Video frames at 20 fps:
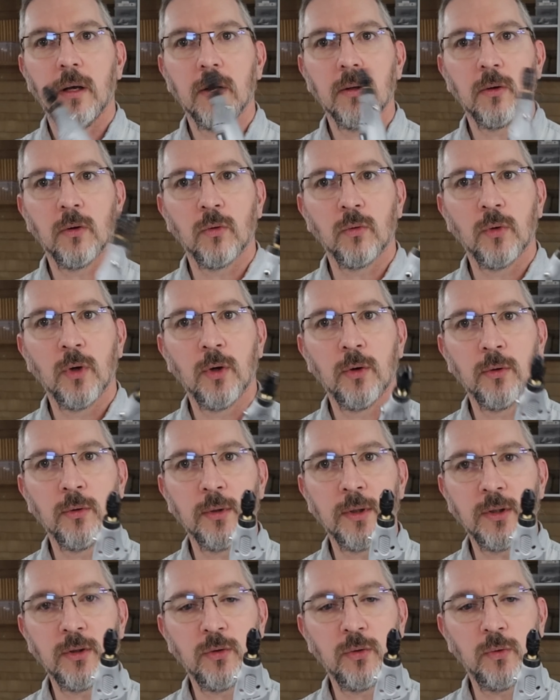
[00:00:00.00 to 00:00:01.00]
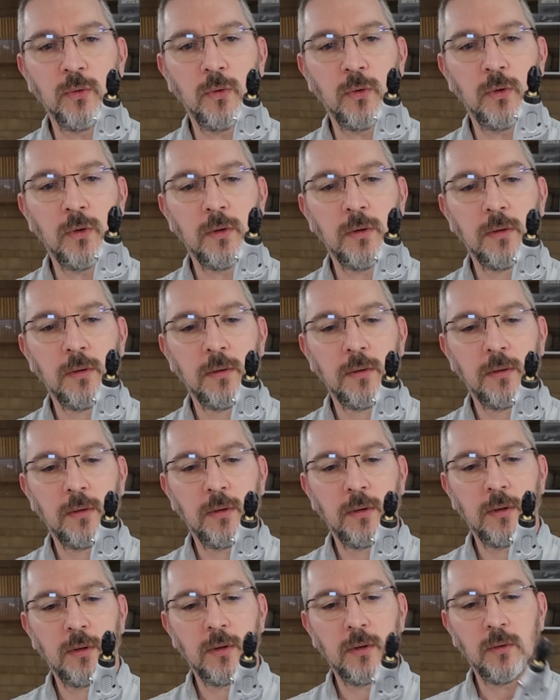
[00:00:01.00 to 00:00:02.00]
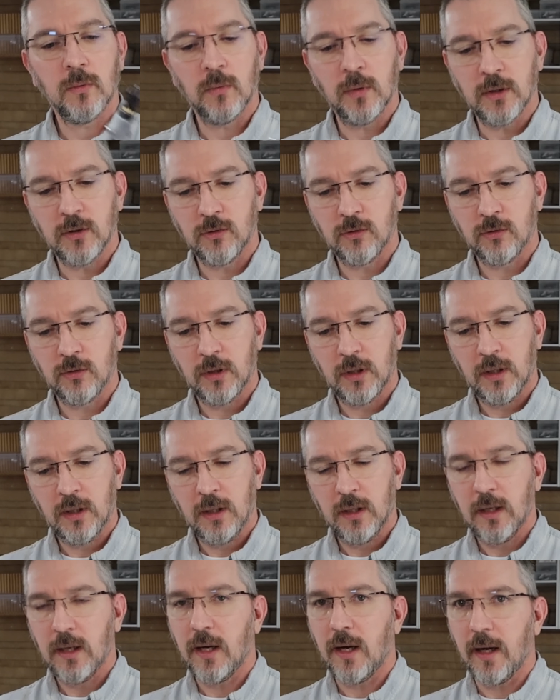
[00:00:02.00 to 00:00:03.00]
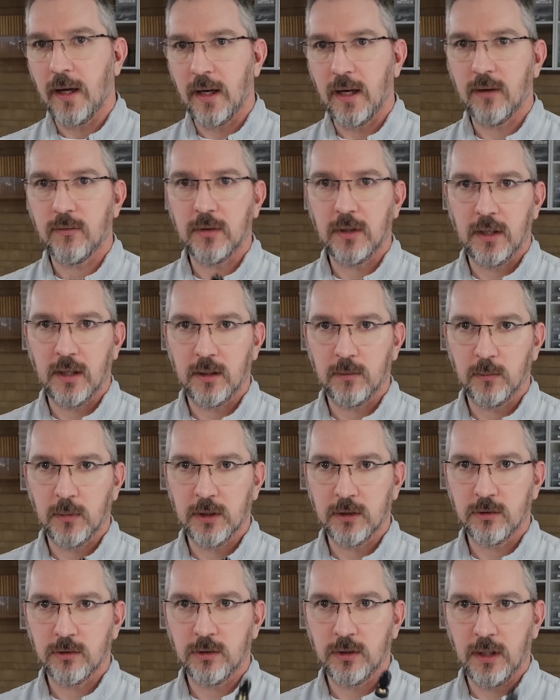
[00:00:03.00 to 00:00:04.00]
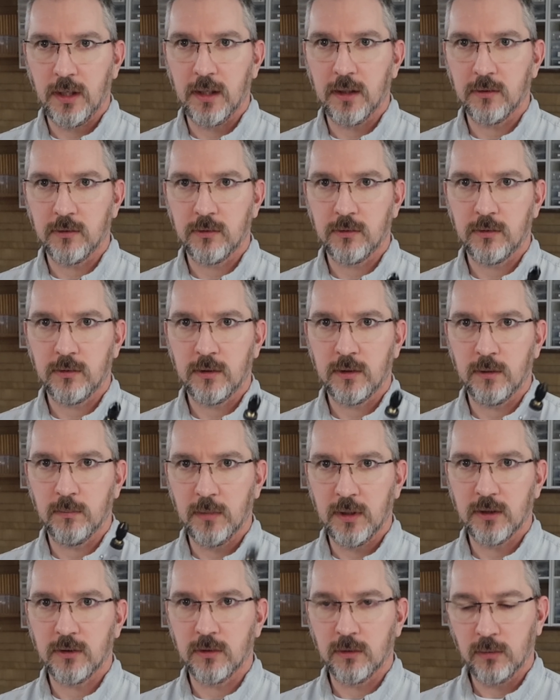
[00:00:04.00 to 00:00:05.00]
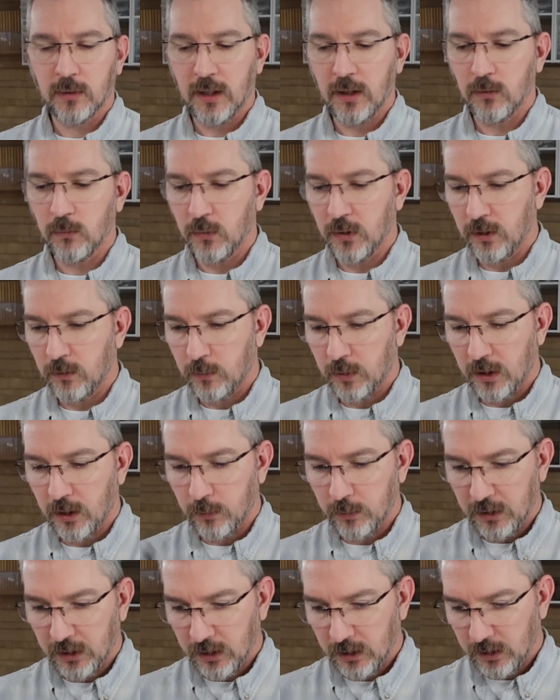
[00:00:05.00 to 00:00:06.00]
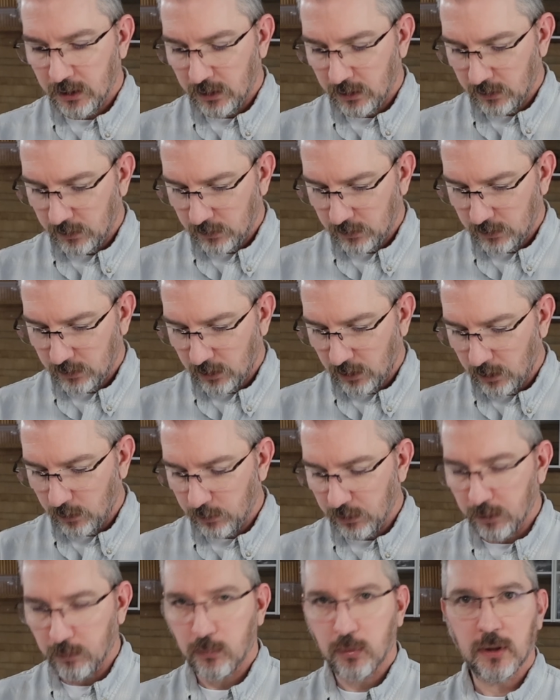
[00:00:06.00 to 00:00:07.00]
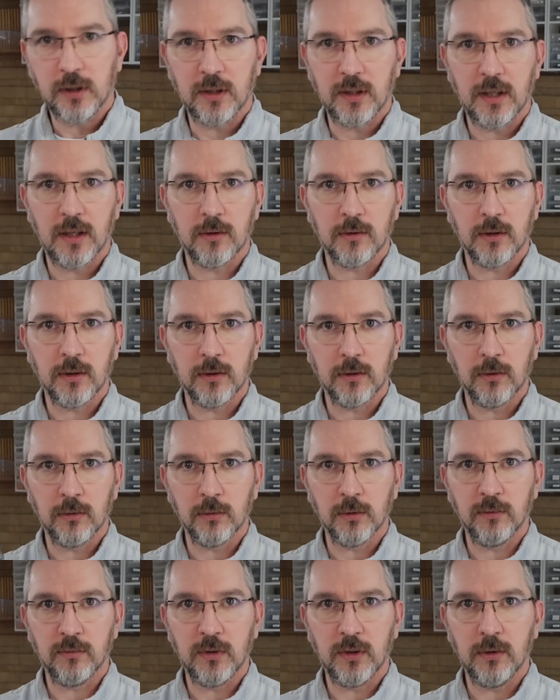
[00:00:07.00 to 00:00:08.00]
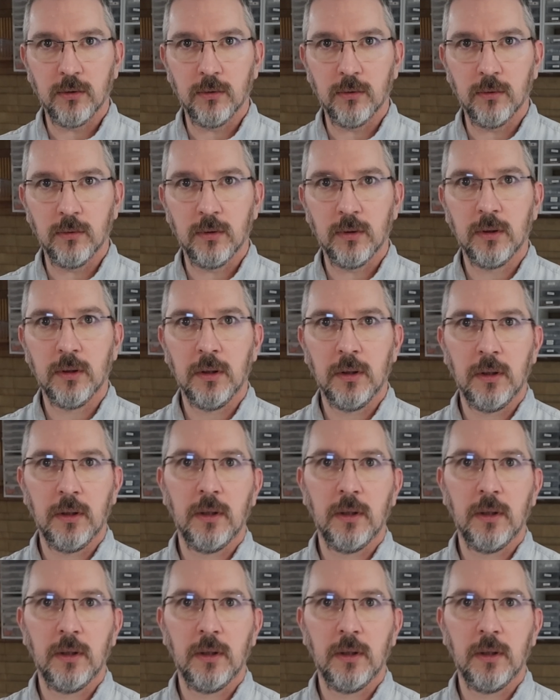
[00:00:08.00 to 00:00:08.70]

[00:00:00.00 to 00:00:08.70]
rotary tool, which I haven't had much chance to mess around with, but I'll be putting together a little review